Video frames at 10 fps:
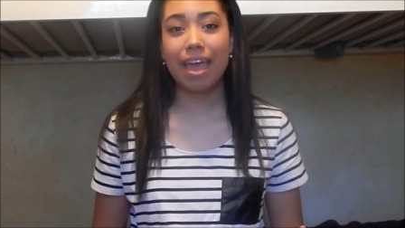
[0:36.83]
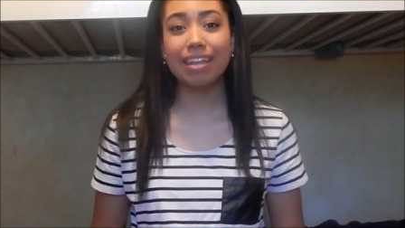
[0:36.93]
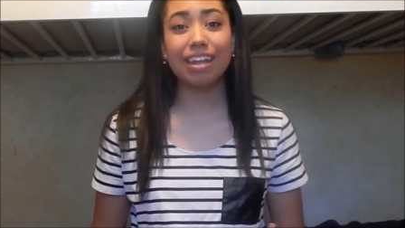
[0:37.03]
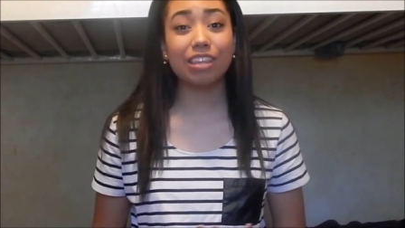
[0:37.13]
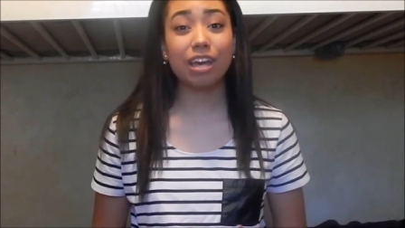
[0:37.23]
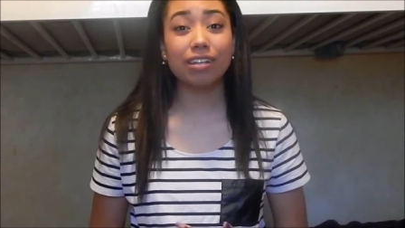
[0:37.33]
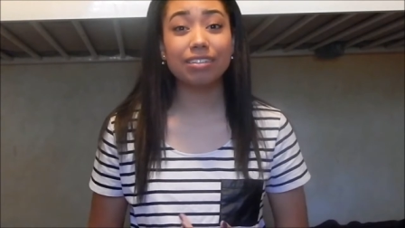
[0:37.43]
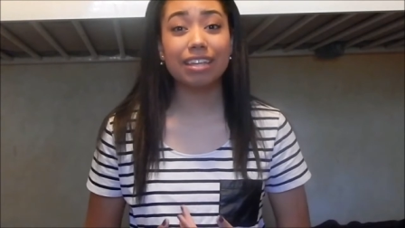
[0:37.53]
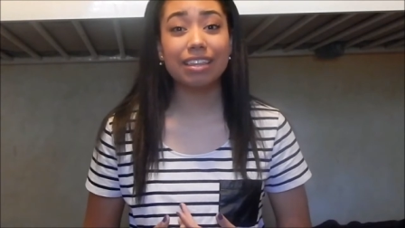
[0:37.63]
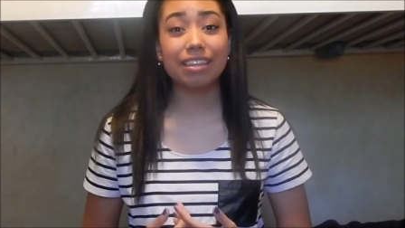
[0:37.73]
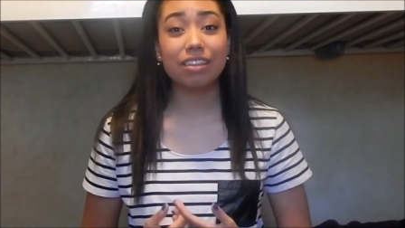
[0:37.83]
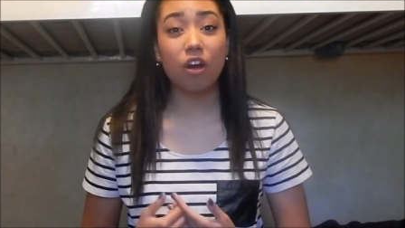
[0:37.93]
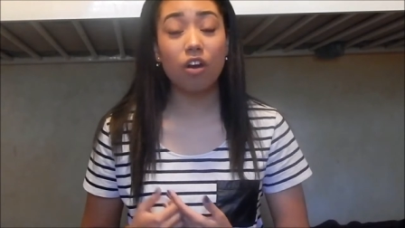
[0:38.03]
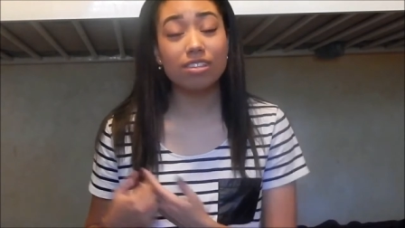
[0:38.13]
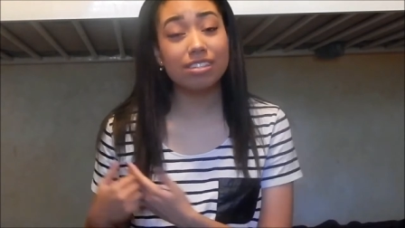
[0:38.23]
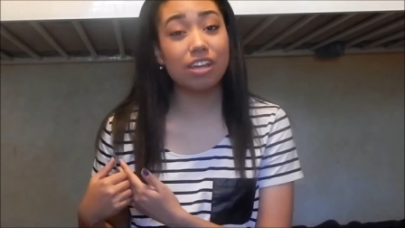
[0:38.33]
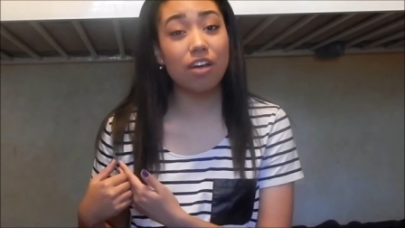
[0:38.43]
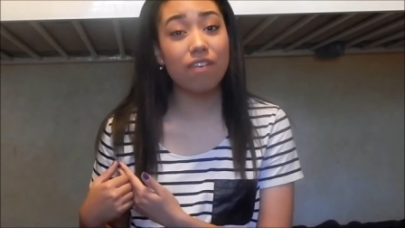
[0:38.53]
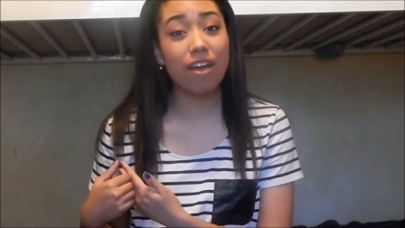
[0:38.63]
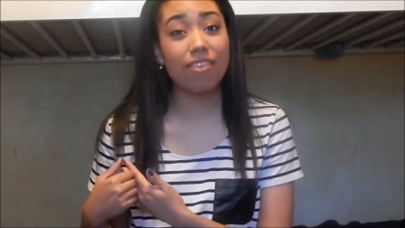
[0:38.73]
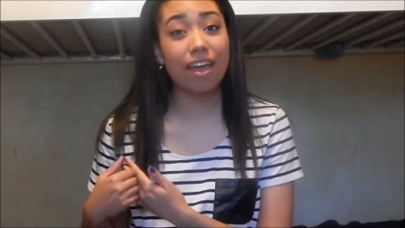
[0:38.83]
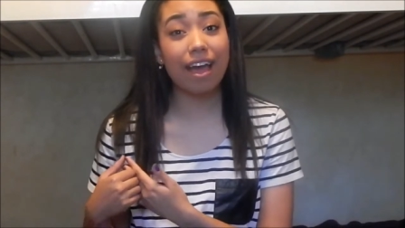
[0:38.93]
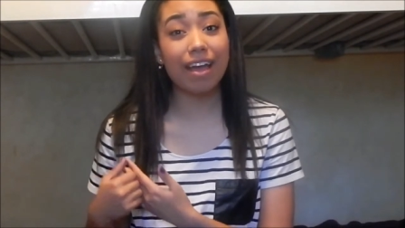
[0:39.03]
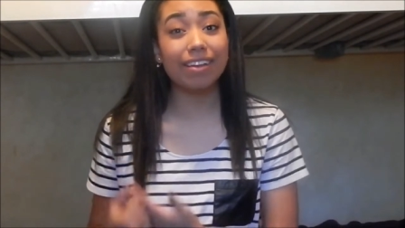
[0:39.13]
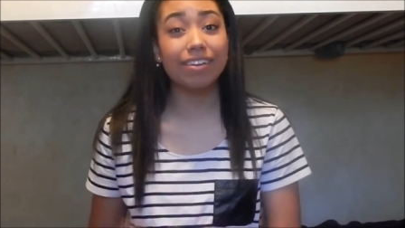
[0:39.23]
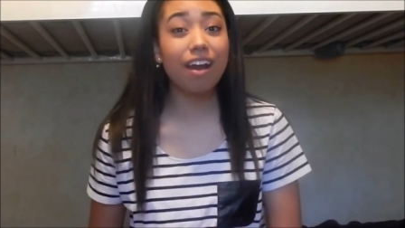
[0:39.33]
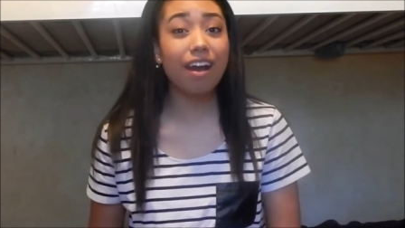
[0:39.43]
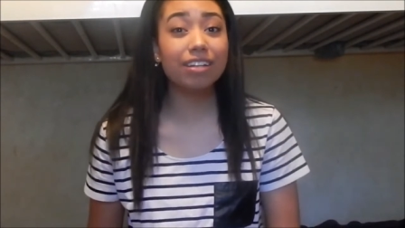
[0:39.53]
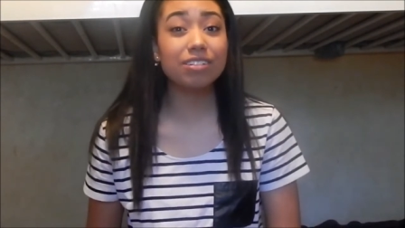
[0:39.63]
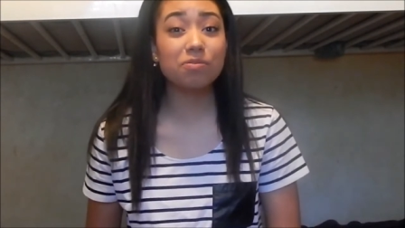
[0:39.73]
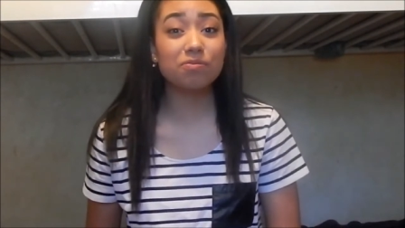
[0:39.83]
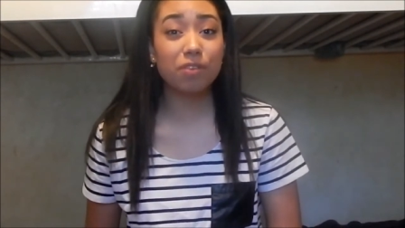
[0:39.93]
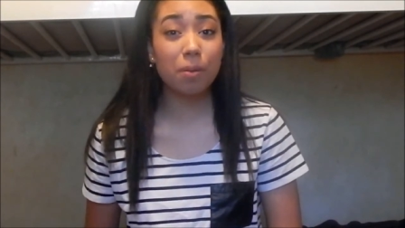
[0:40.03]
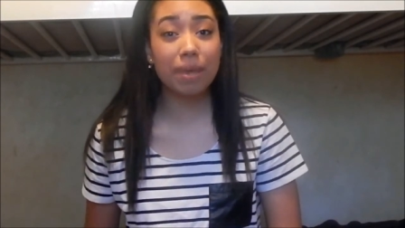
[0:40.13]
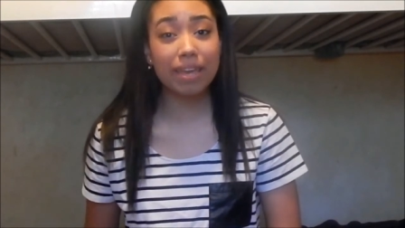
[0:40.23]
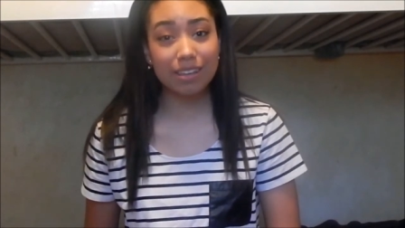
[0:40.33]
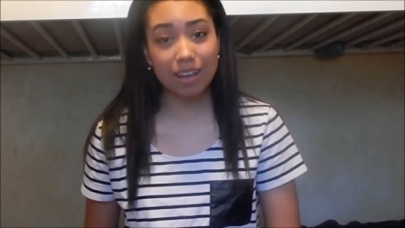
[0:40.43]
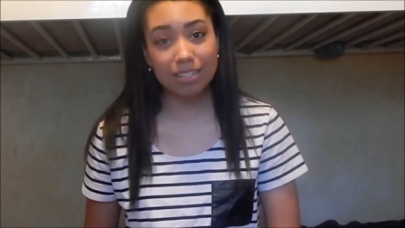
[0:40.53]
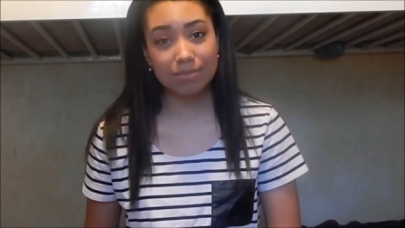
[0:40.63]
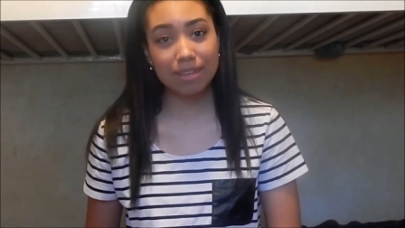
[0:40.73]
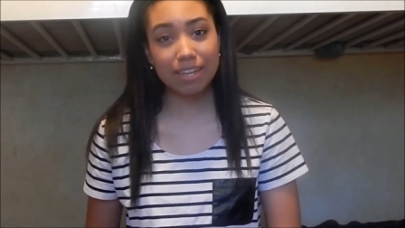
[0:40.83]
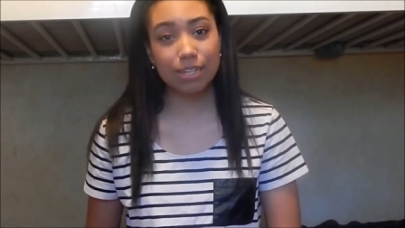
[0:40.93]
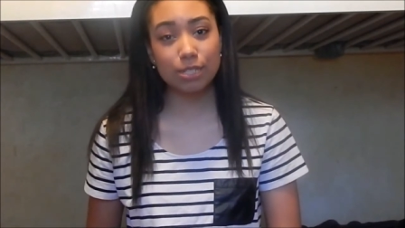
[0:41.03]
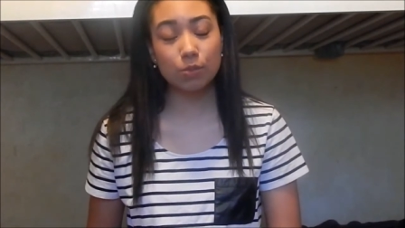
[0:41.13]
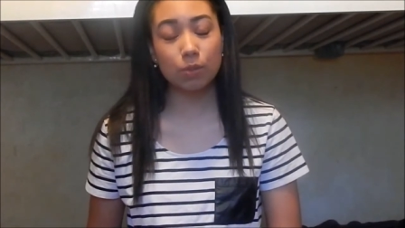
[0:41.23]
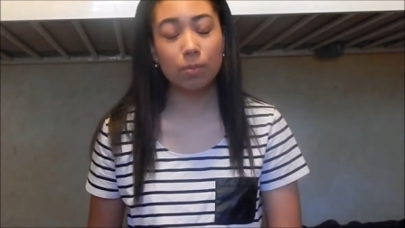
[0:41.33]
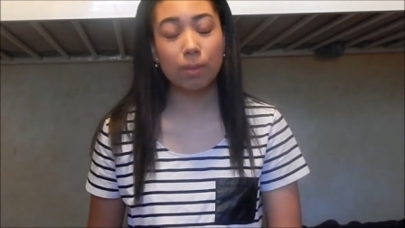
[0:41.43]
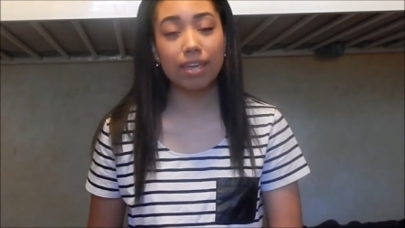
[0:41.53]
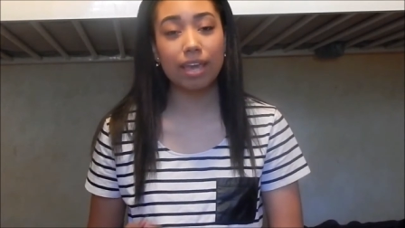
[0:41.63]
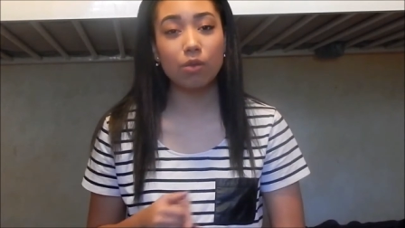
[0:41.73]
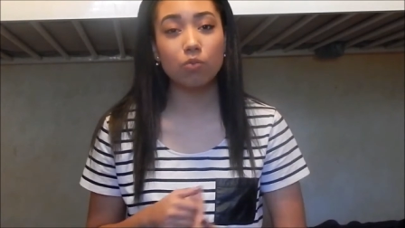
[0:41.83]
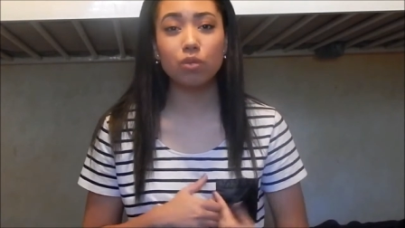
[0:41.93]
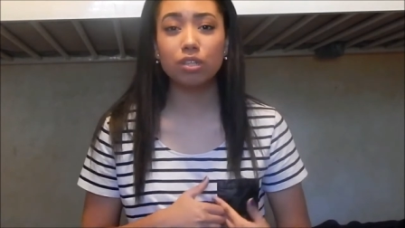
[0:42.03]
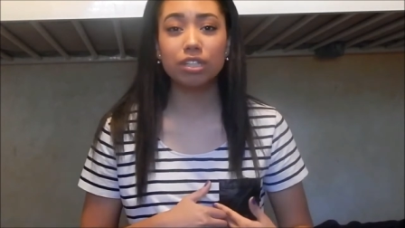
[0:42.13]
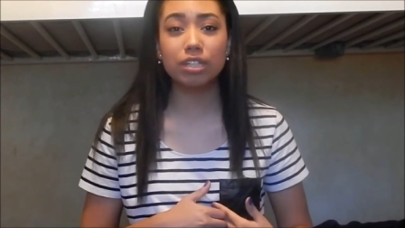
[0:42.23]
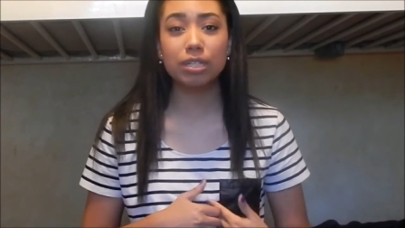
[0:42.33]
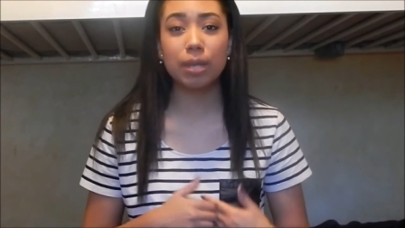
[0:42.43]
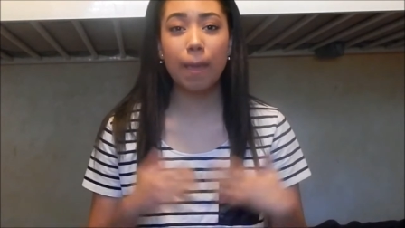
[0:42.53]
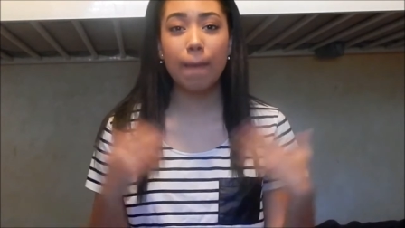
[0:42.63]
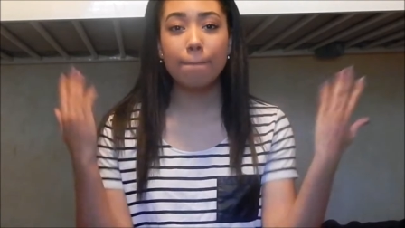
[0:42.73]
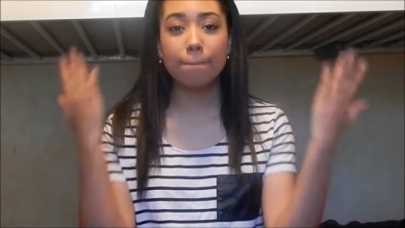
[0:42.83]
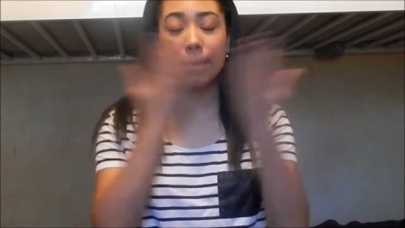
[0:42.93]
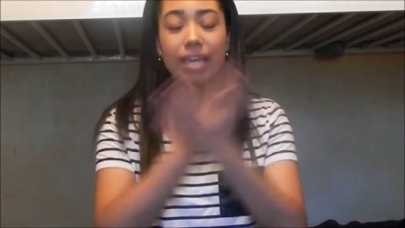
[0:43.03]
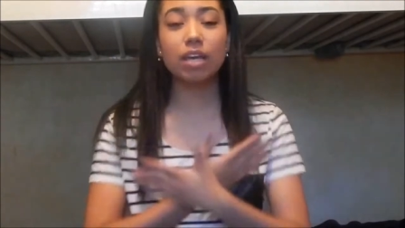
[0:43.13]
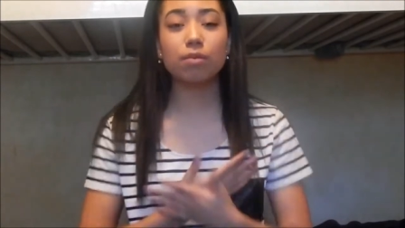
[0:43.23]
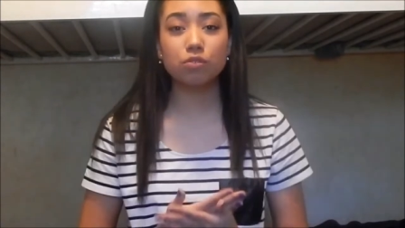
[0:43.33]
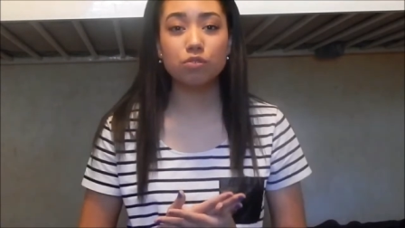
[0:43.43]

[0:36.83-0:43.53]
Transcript: and I thought all the stuff that I got from I T Cosmetics would make a really good makeup